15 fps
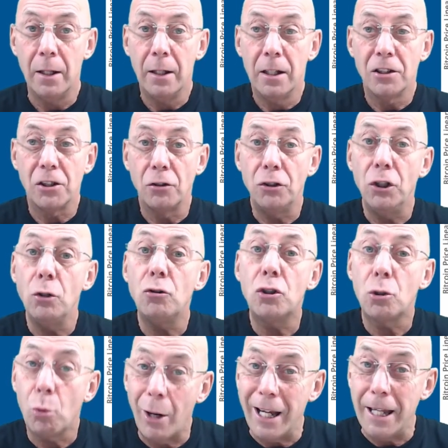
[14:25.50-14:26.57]
So you
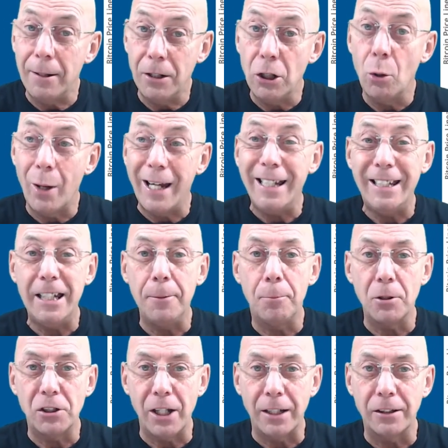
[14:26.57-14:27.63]

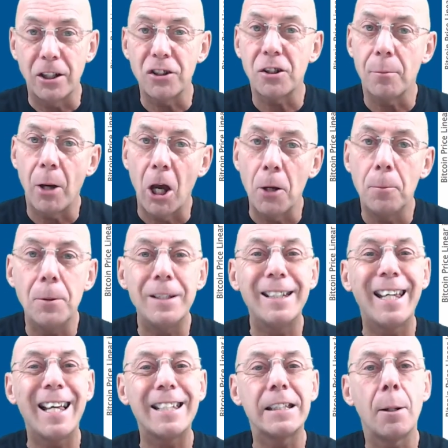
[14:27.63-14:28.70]
80%ers, I'm hoping to
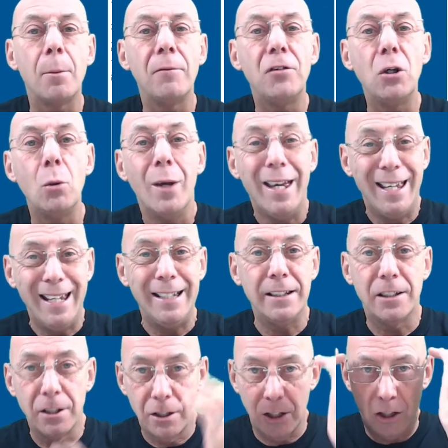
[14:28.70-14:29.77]
get some of you
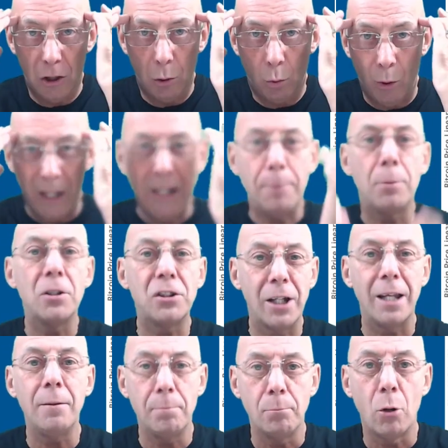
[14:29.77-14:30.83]
into the
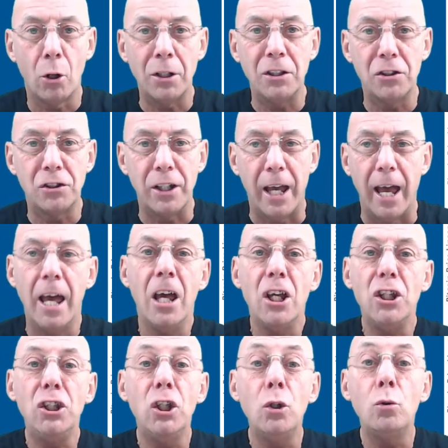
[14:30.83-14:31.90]
20% mindset.
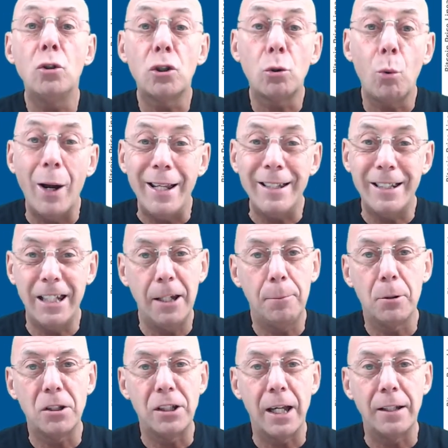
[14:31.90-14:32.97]
You
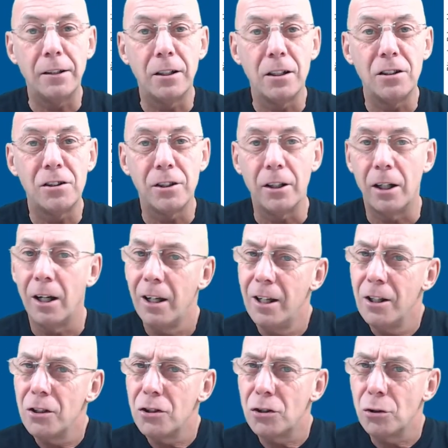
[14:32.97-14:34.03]
20%ers that are
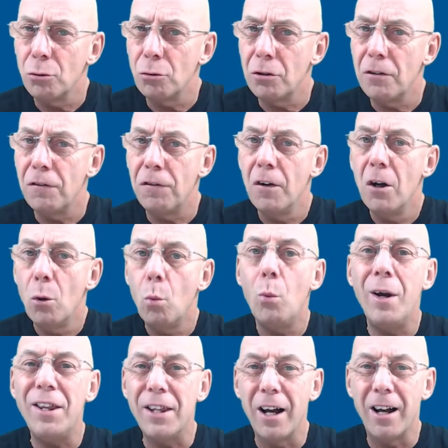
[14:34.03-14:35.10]
sort of
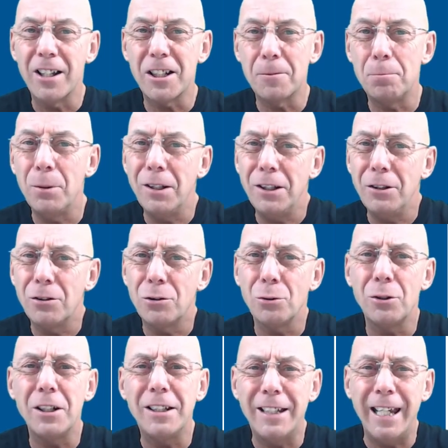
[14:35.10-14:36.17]
with us, but you
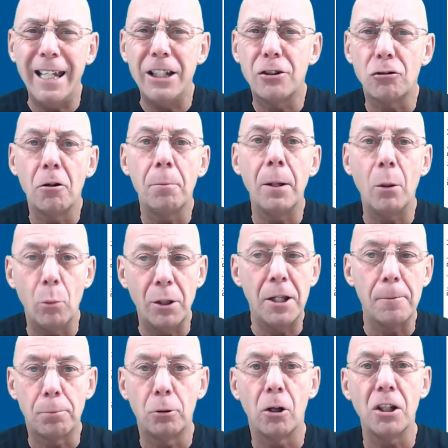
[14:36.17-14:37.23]
sort of teeter a bit when
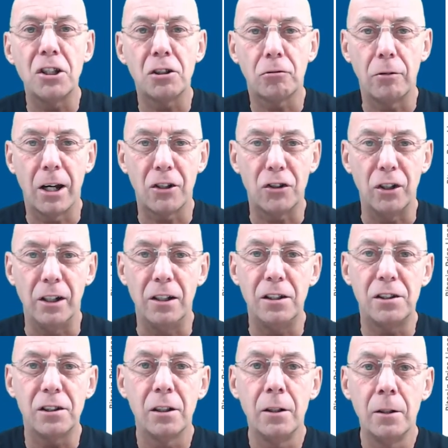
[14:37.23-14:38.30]
the price
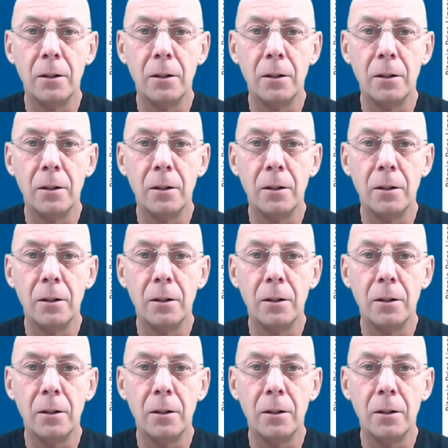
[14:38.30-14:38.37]
crashes,